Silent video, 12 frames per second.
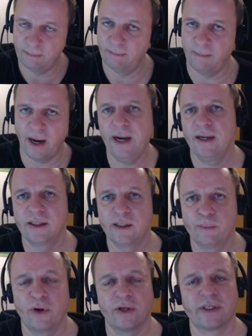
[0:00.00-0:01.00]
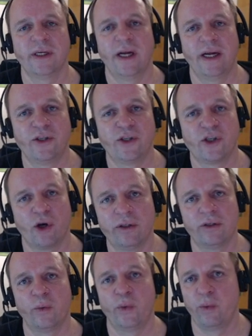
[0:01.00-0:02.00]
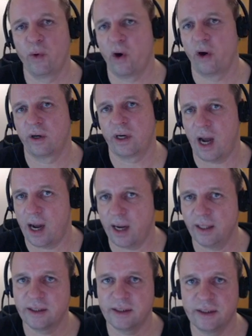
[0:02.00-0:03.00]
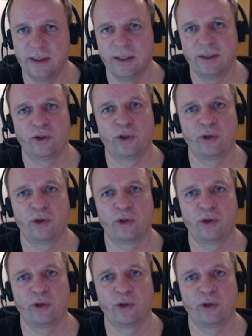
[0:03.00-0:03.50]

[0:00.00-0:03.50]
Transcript: My little person and John, we work hard uh,